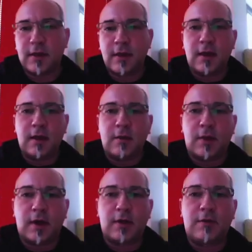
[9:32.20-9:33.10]

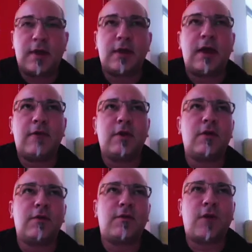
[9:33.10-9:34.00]
But when you have a lot
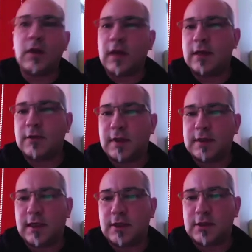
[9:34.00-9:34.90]
of online
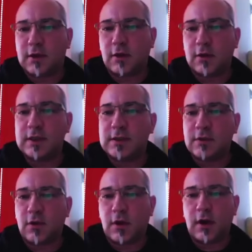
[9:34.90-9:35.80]
transactions on the
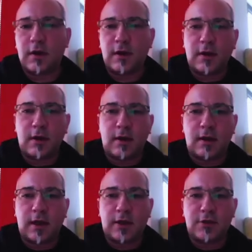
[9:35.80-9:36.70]
store,
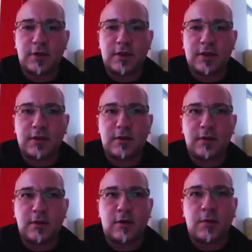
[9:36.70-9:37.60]
actually
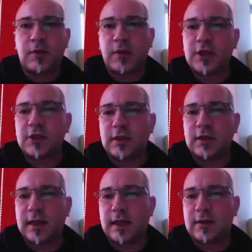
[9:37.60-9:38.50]
the operational
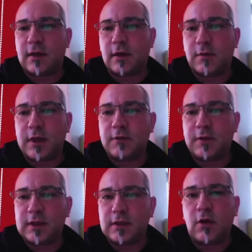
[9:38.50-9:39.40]
data,
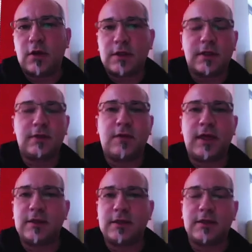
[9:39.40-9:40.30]
metrics, logs, and
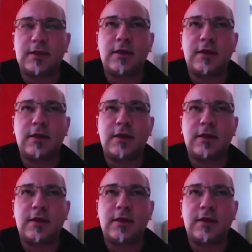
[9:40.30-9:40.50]
traces